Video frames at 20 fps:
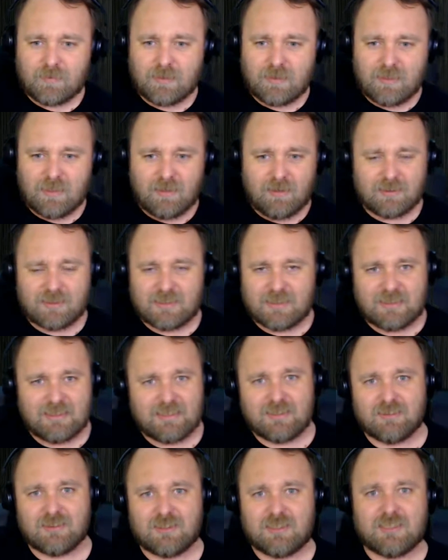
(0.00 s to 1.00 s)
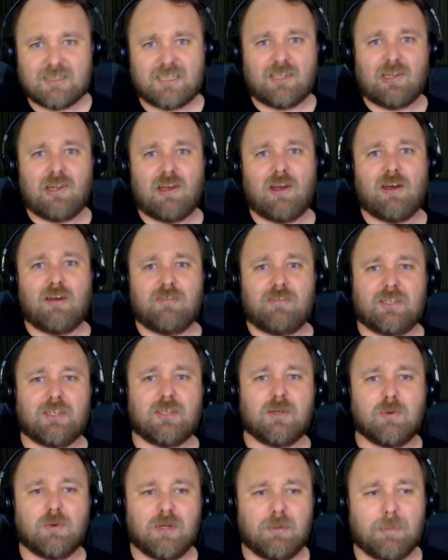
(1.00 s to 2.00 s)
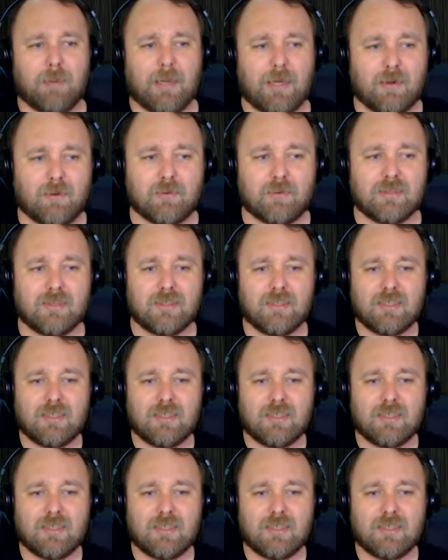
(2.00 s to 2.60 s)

No, see, there's just a lot of it going about.